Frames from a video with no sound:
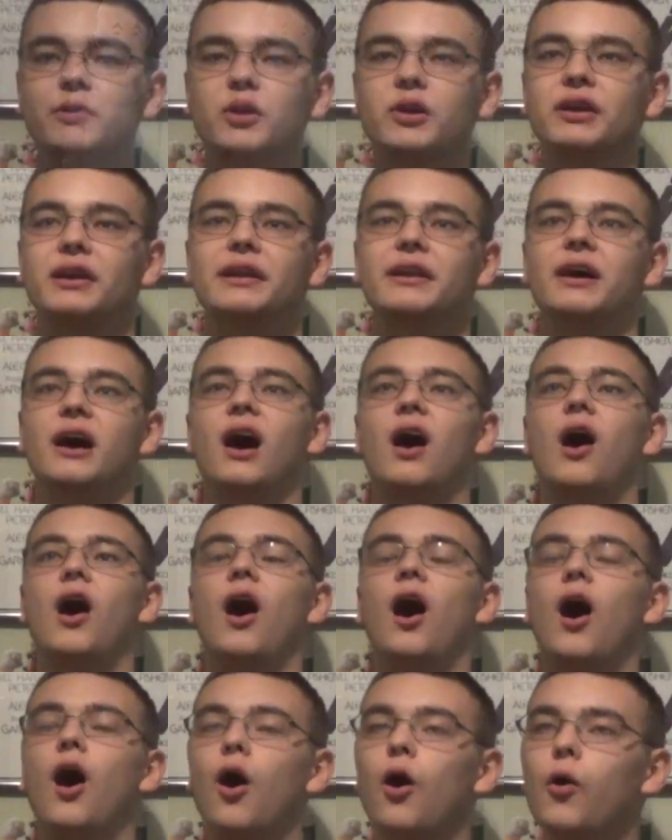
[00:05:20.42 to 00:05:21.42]
Burton
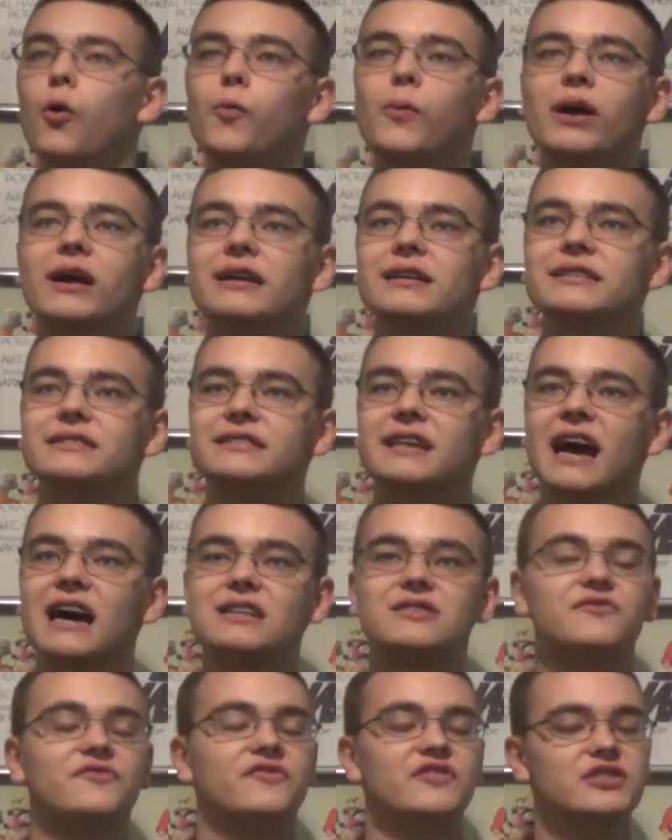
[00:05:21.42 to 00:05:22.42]
always
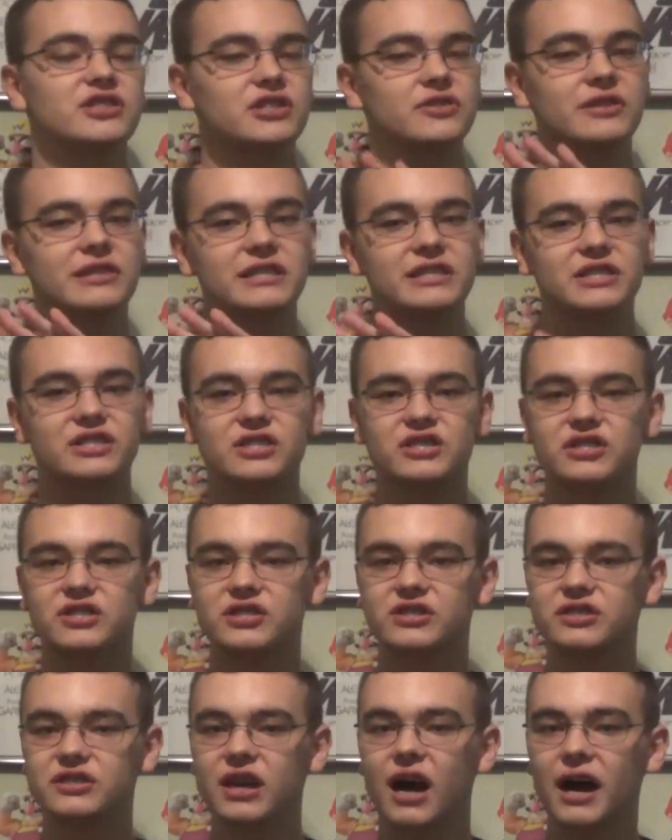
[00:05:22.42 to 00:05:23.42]
has visually
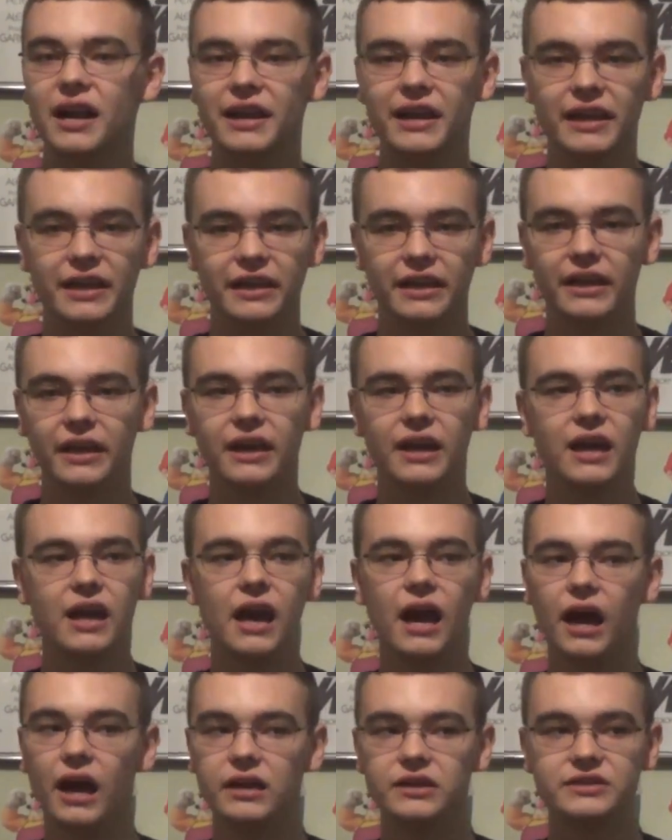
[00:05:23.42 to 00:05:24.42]
stunning
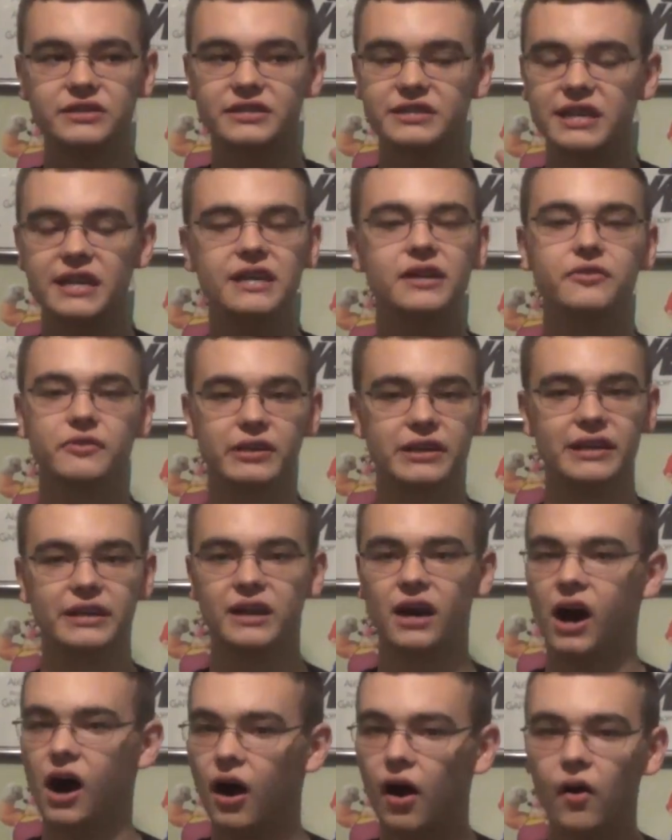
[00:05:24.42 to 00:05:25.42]
scenery in
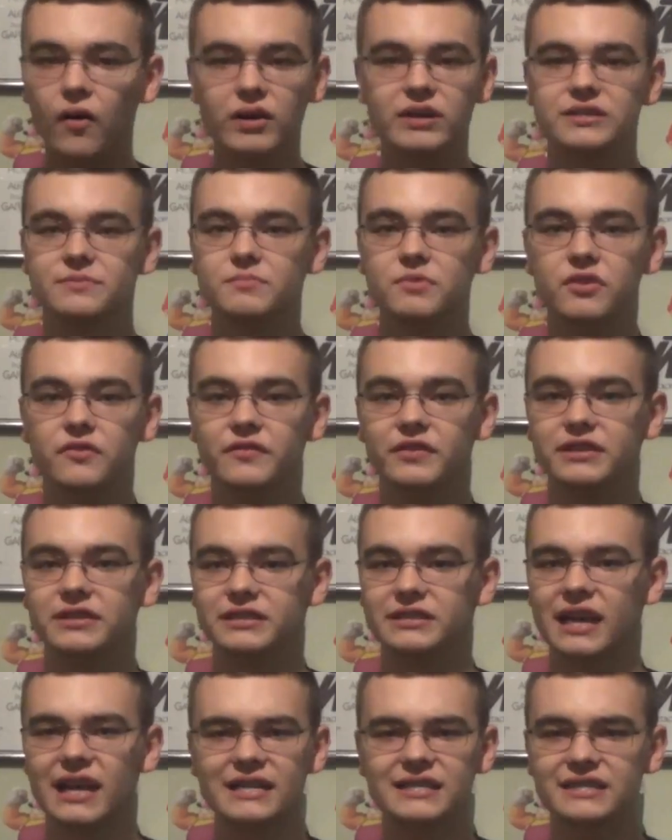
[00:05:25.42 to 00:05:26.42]
all his
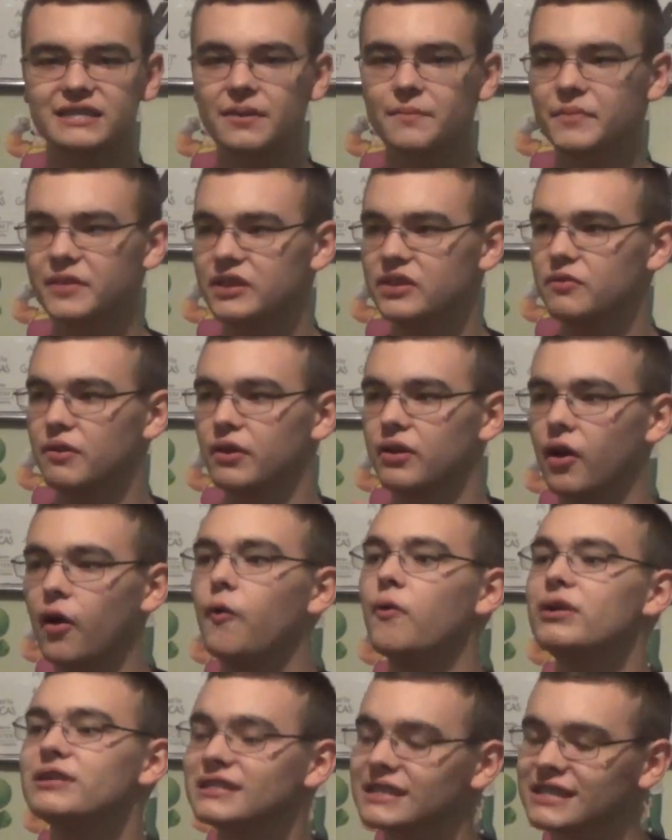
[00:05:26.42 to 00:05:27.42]
movies. That's something you can
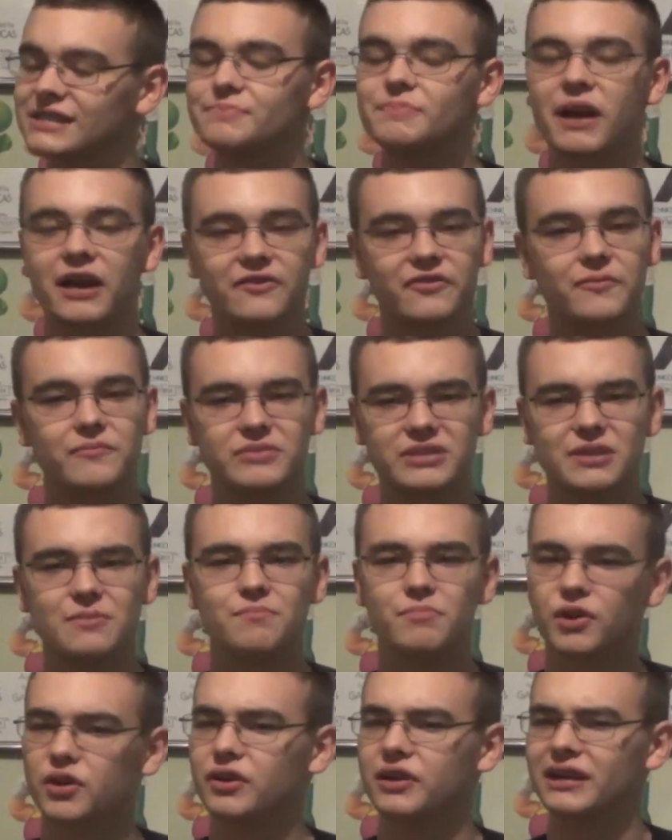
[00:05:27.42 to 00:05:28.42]
always expect from
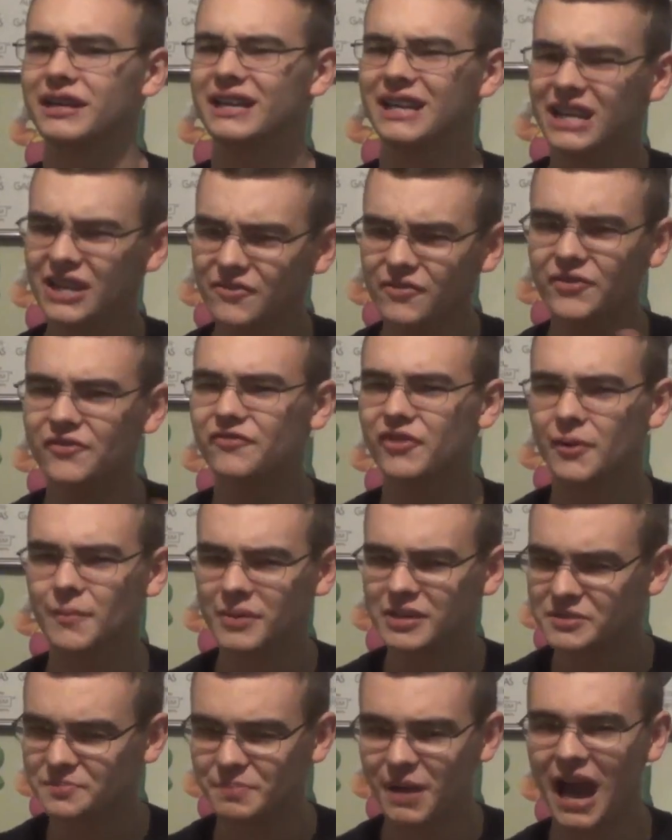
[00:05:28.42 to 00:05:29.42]
Tim Burton, even from
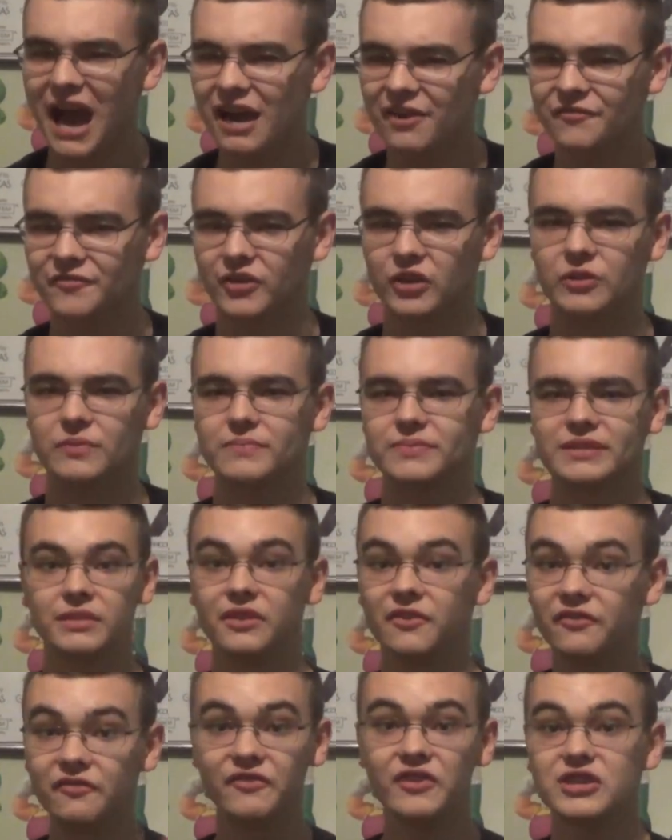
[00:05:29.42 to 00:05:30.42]
his bad films.
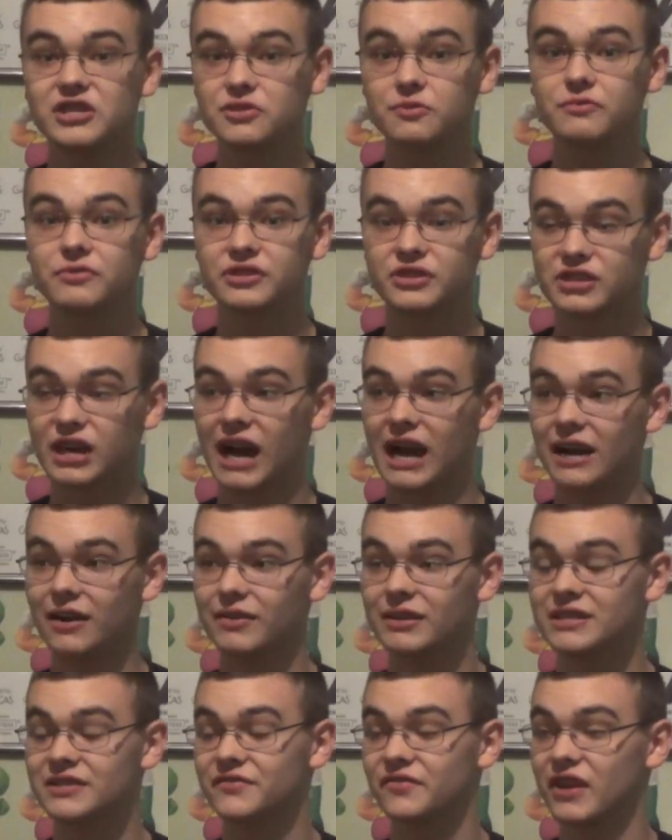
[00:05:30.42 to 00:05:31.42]
The visual
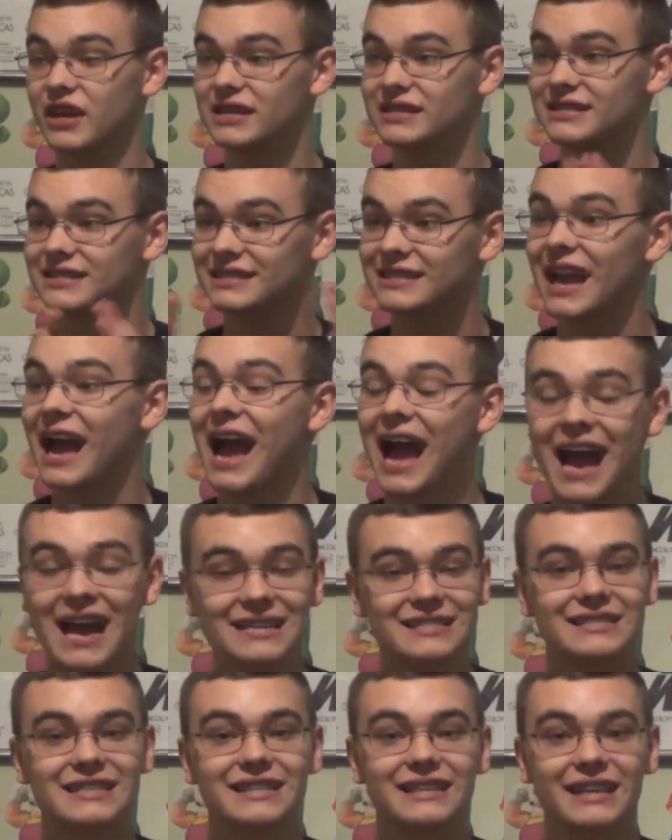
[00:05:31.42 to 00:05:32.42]
style is
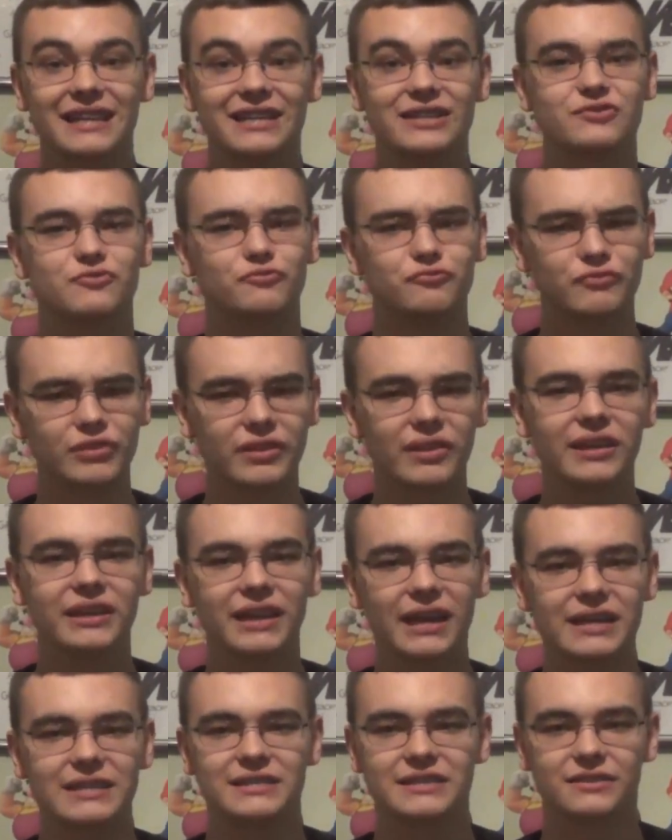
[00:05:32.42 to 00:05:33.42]
fantastic, and it's really
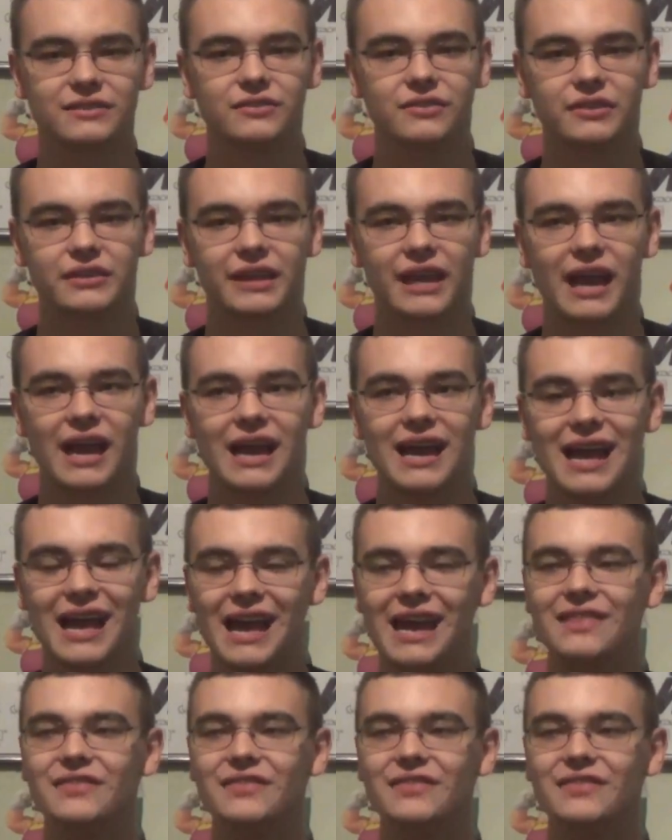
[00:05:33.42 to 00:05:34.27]
nice to look at.